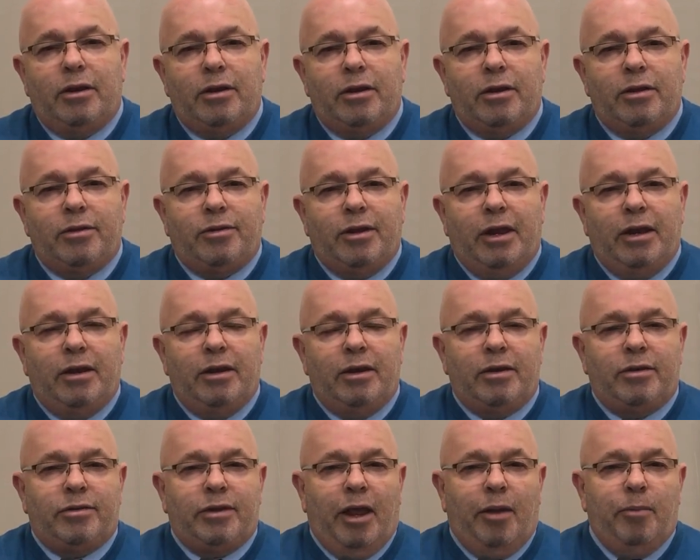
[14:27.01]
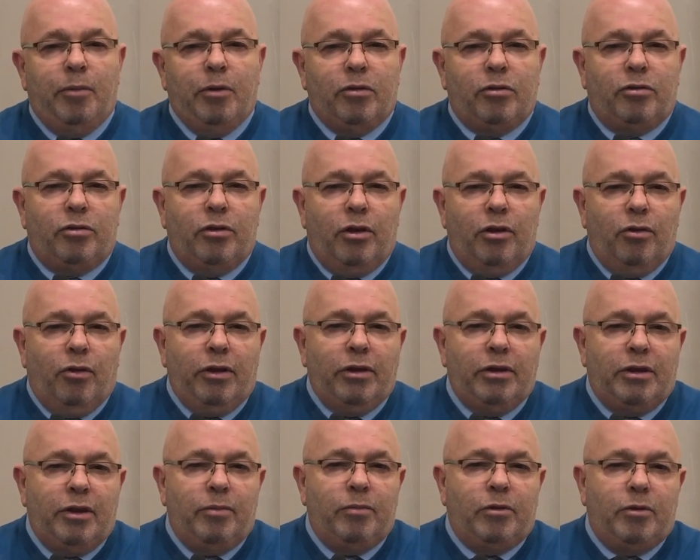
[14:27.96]
sent Samuel to
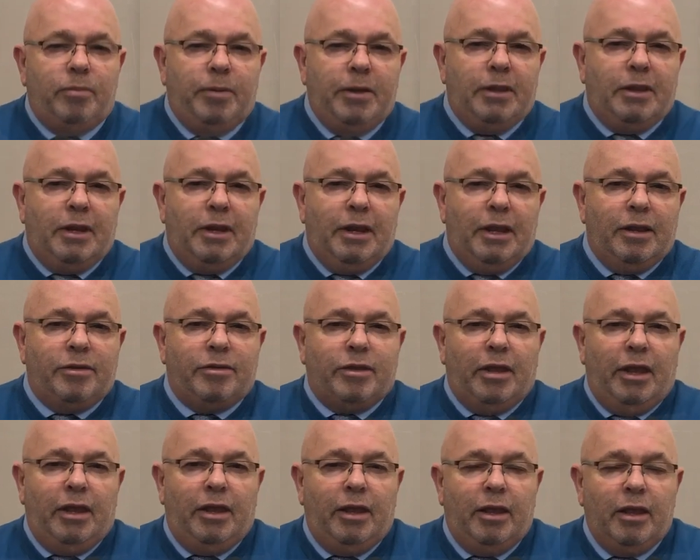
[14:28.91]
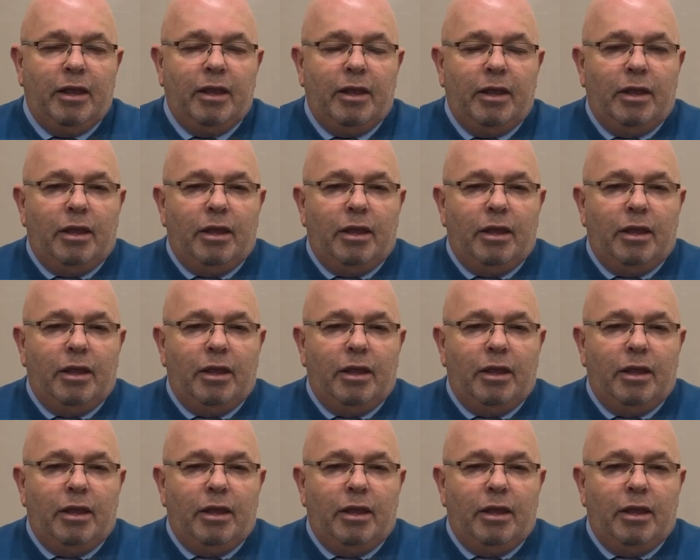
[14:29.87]
anoint him to be the next king